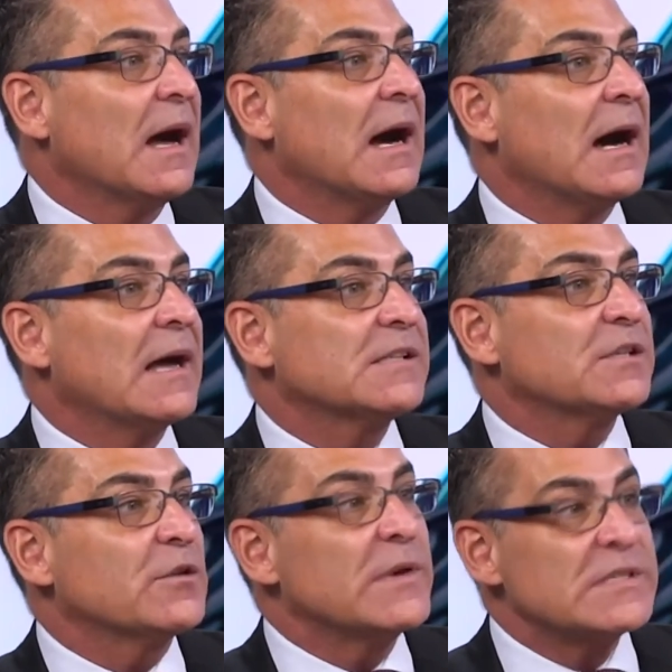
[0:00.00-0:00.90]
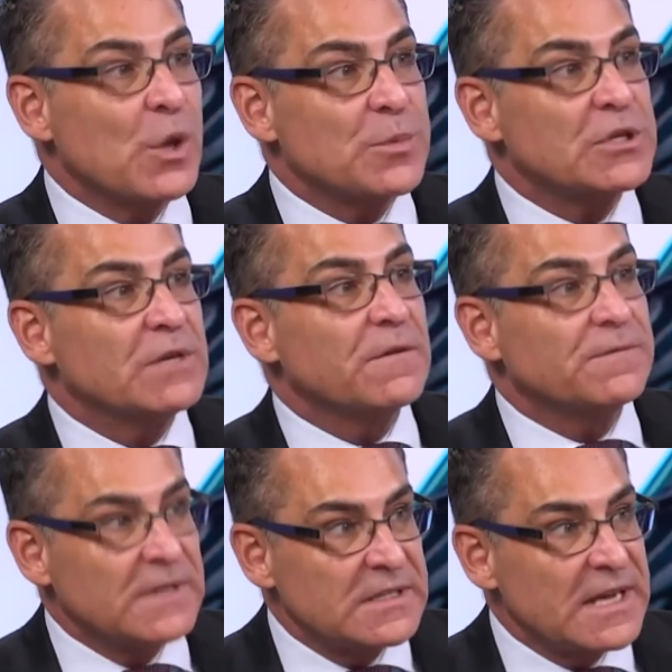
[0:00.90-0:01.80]
And so there is an opportunity for
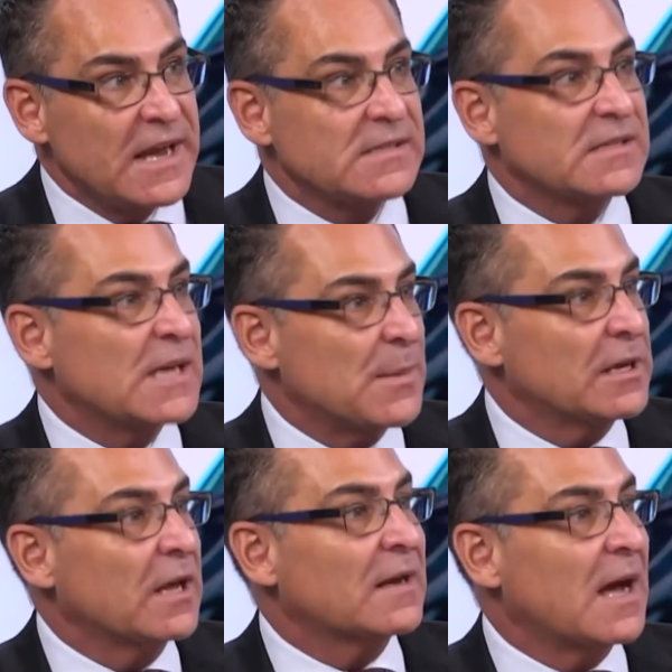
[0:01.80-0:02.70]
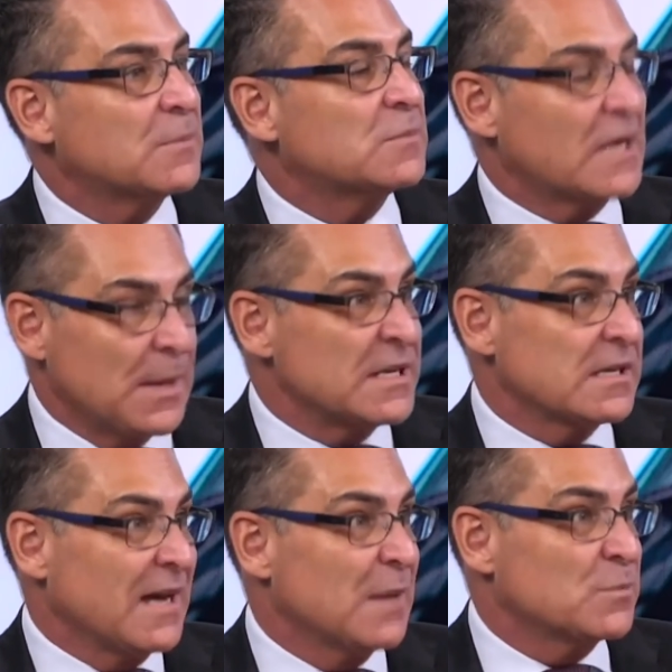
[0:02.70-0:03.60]
fintechs and companies like
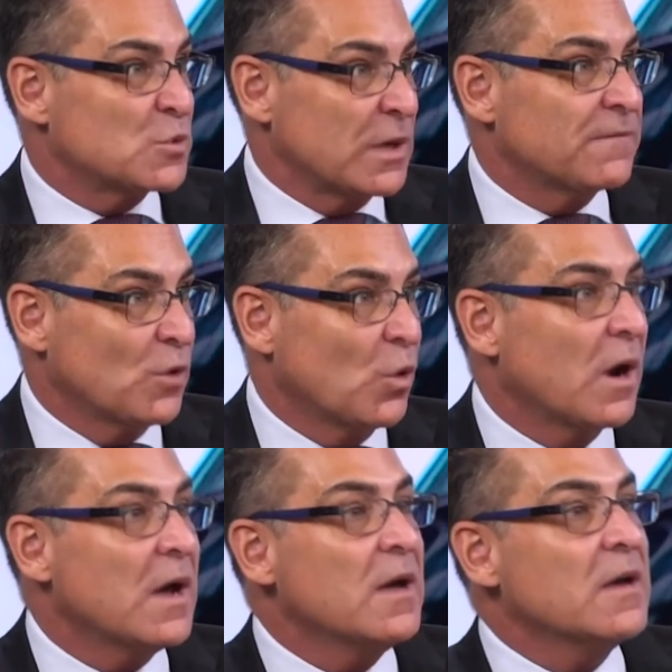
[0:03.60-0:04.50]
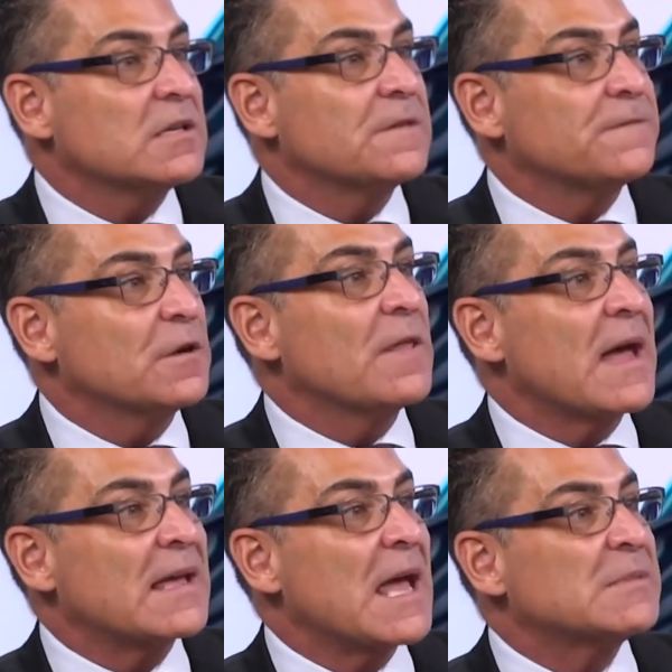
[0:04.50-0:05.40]
HUB24 to fill
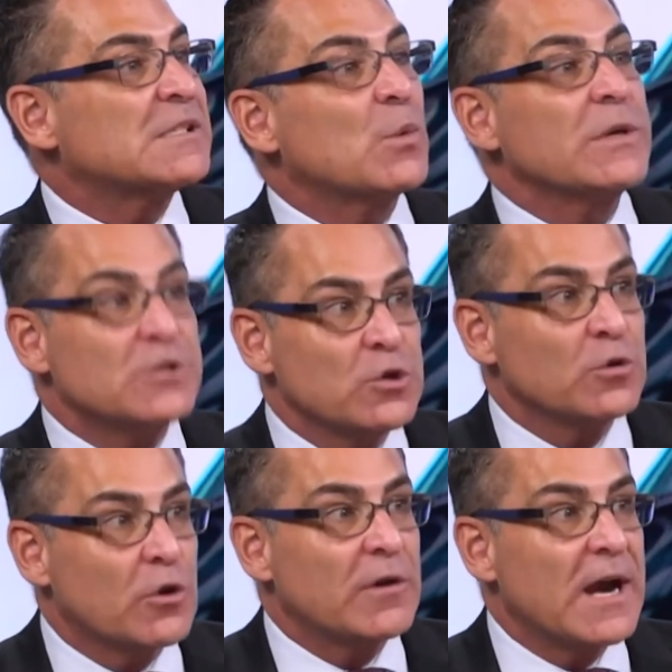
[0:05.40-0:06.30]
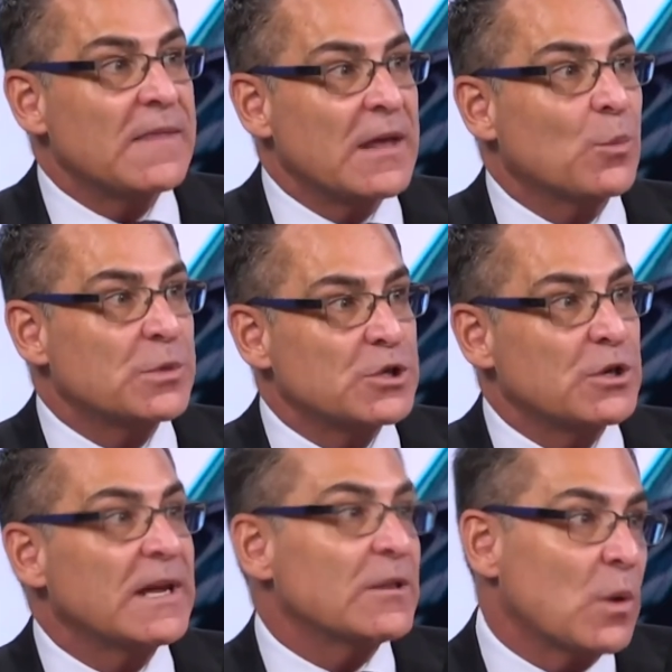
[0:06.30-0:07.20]
that gap, so we do create that
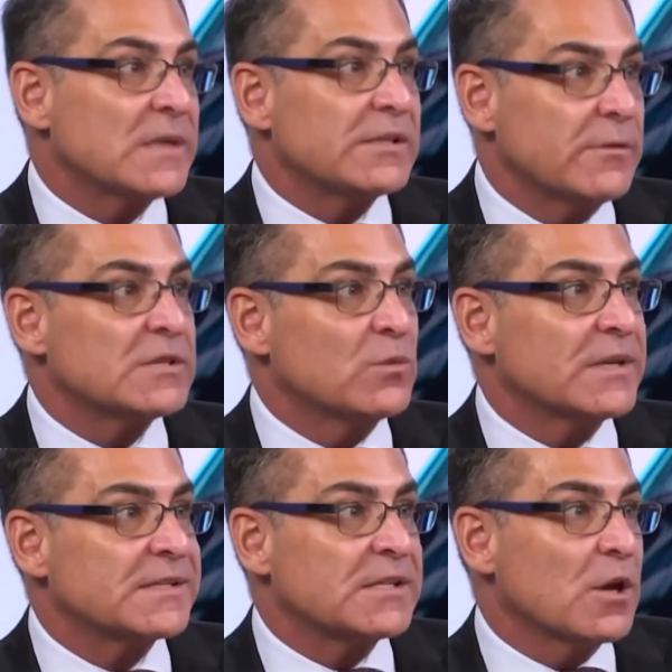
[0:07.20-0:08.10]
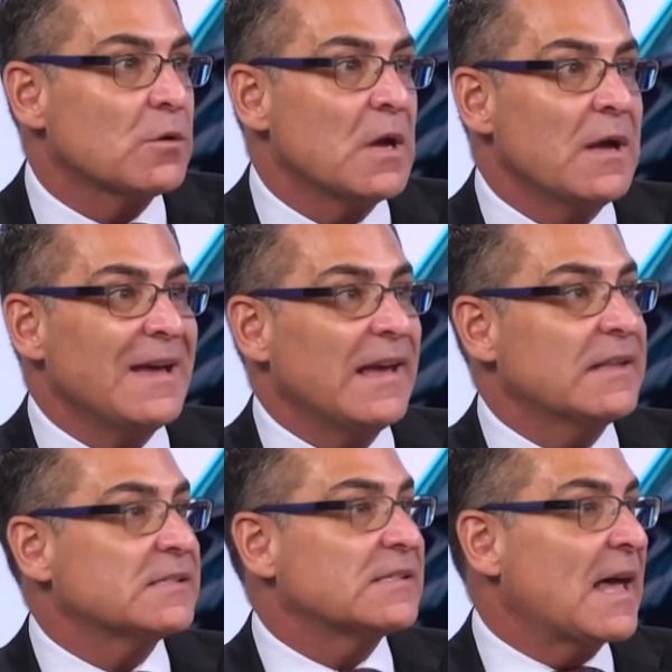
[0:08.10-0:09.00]
opportunity. Otherwise there is a risk. So
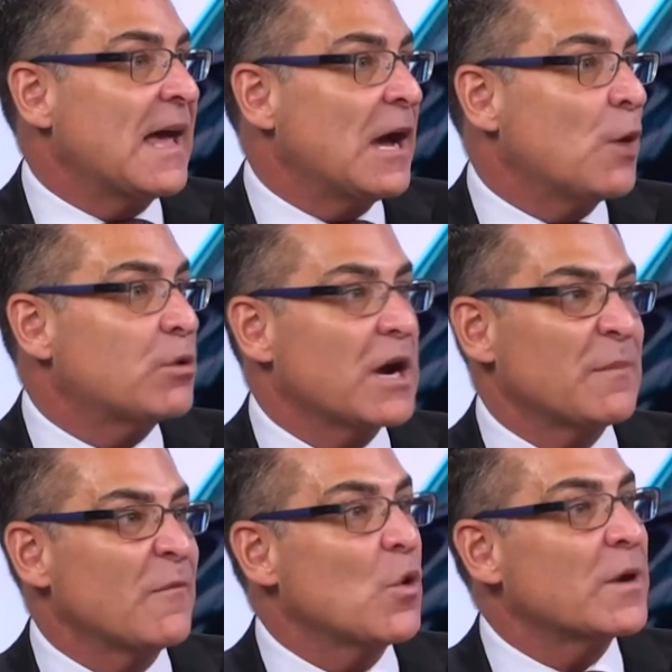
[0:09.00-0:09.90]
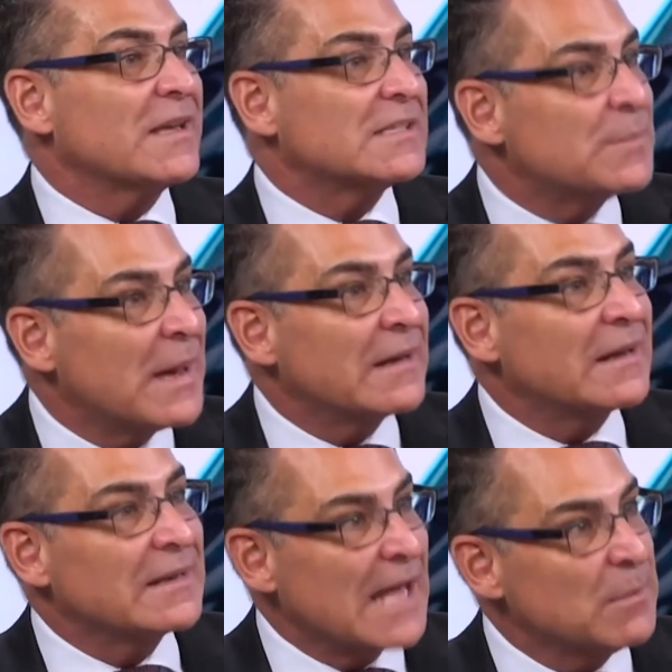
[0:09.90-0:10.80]
hence our program of work is about
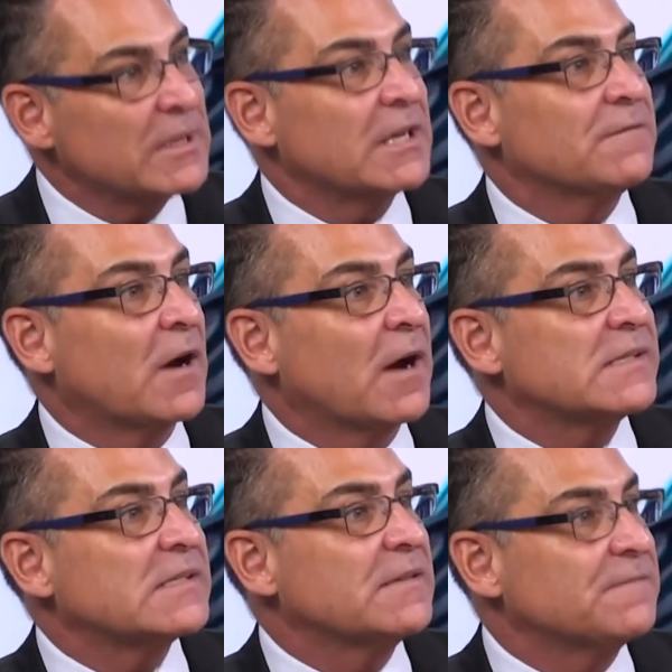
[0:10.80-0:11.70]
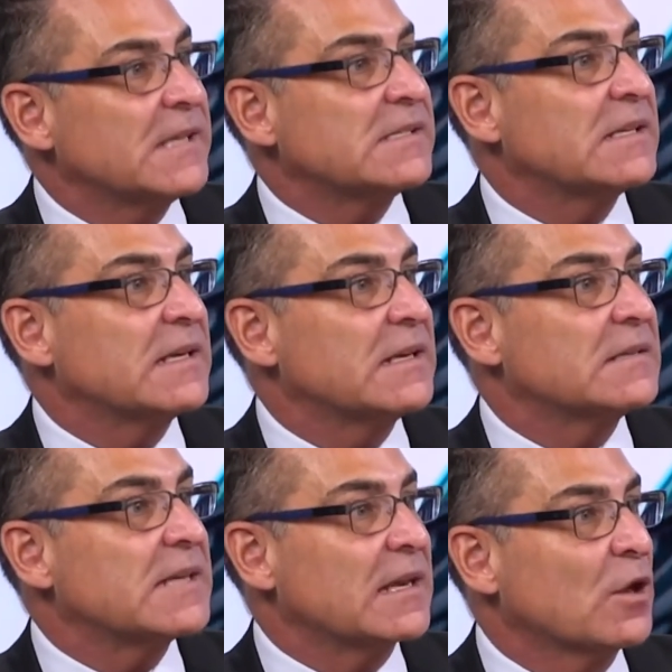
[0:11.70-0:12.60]
enabling advice, investing in
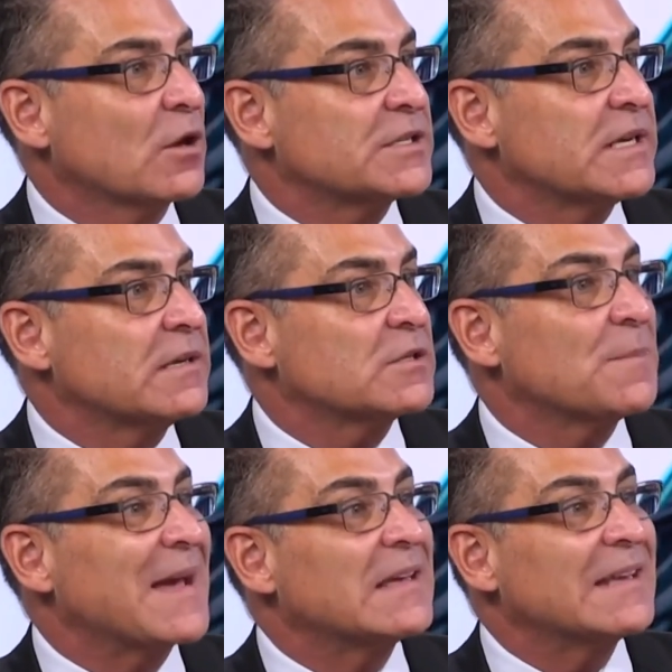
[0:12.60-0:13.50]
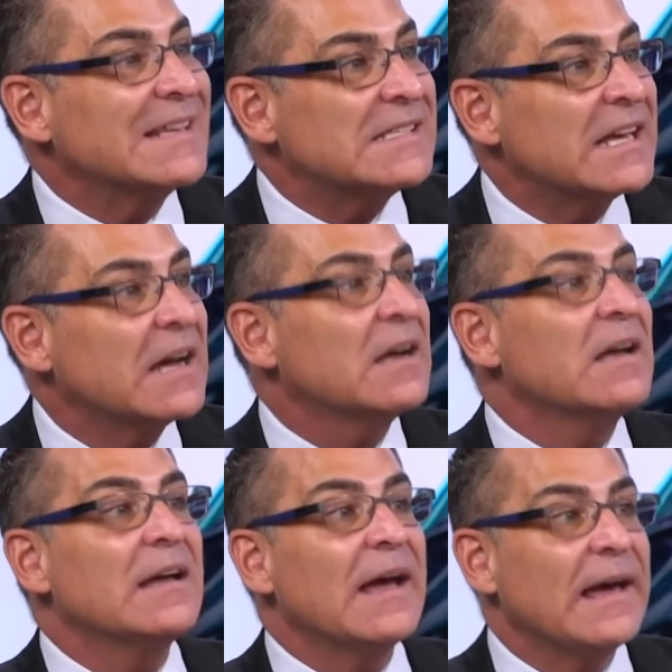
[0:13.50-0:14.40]
technology to make it easier
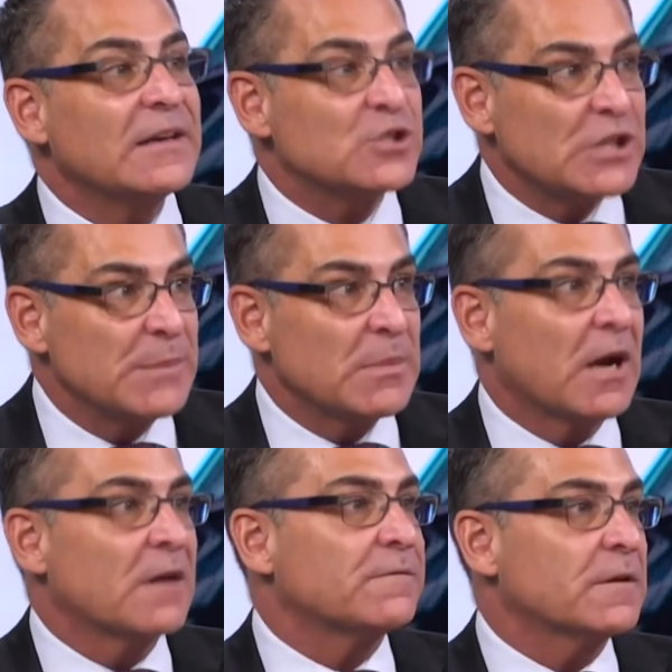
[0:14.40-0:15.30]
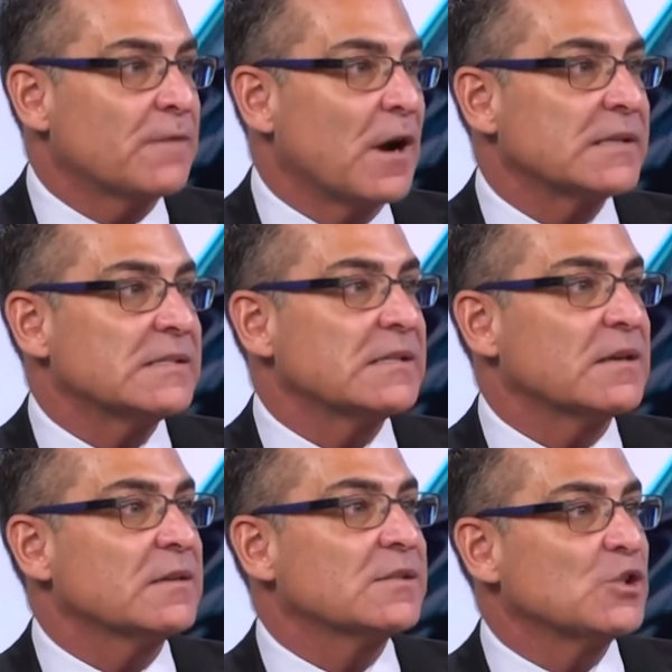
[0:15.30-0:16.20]
and cheaper for advisors and
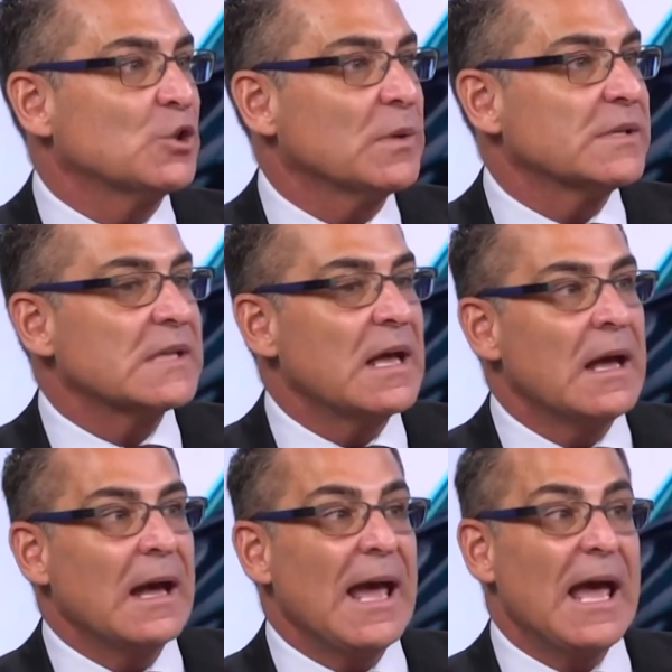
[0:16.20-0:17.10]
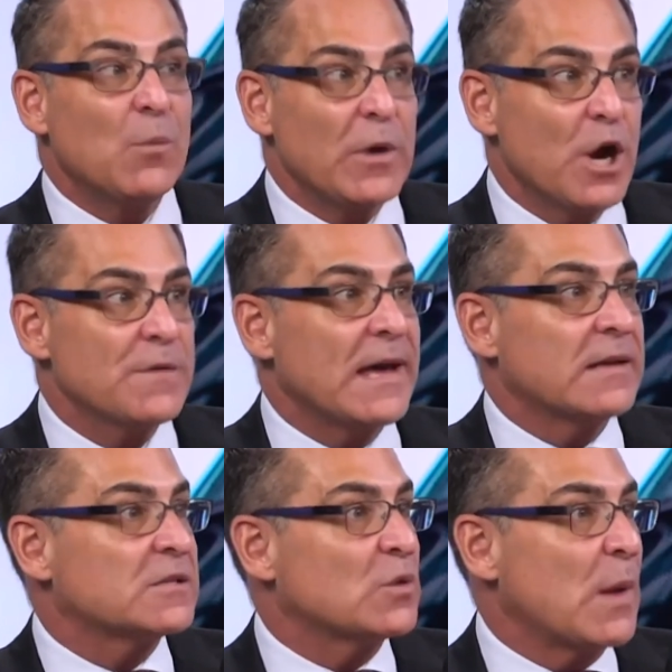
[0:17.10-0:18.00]
consumers, and we owe
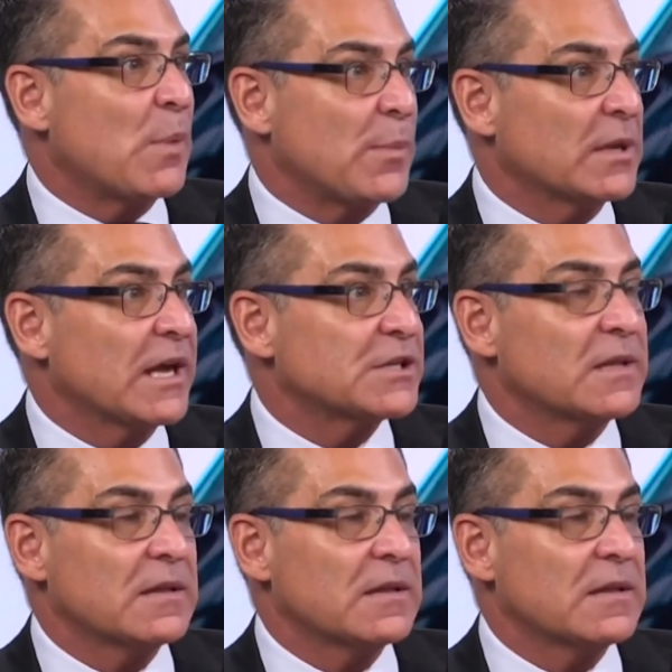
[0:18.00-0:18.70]
that to our population.